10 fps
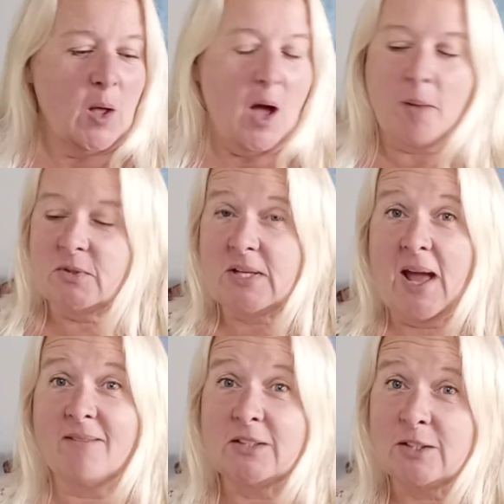I'm going to
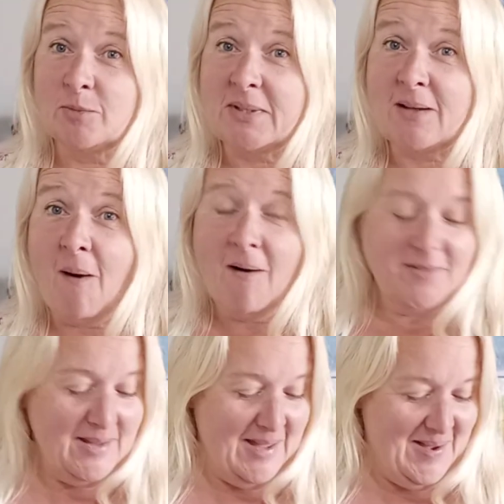have a little bit of
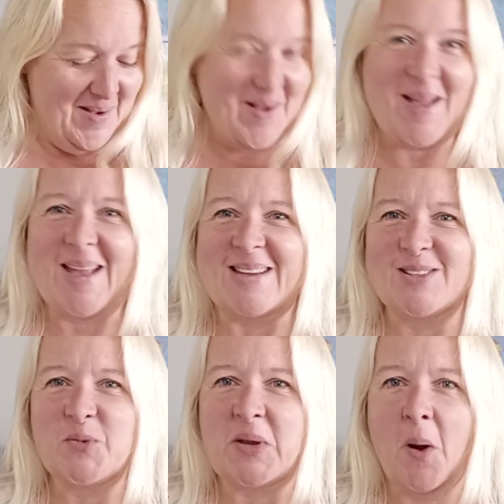coffee and
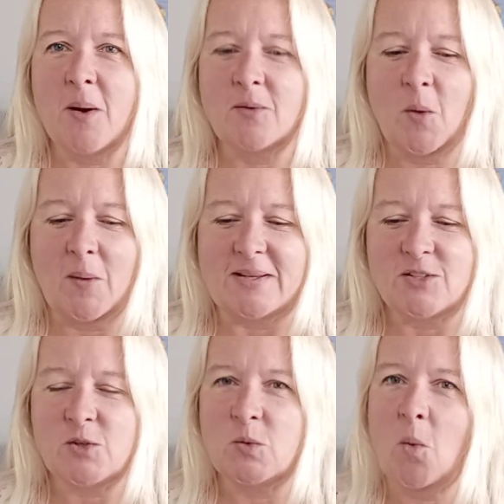we are going
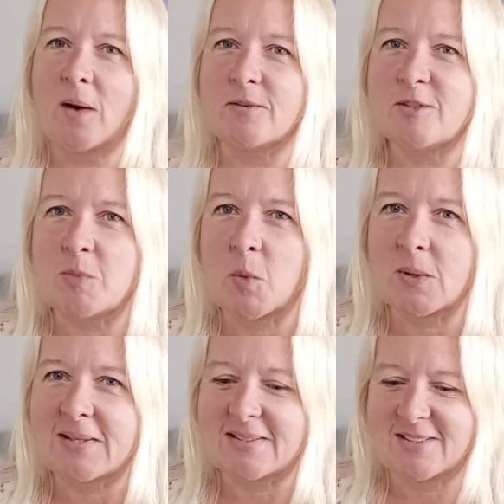to water some
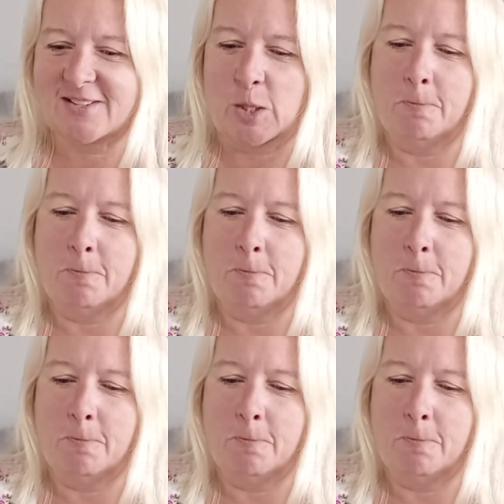orchids.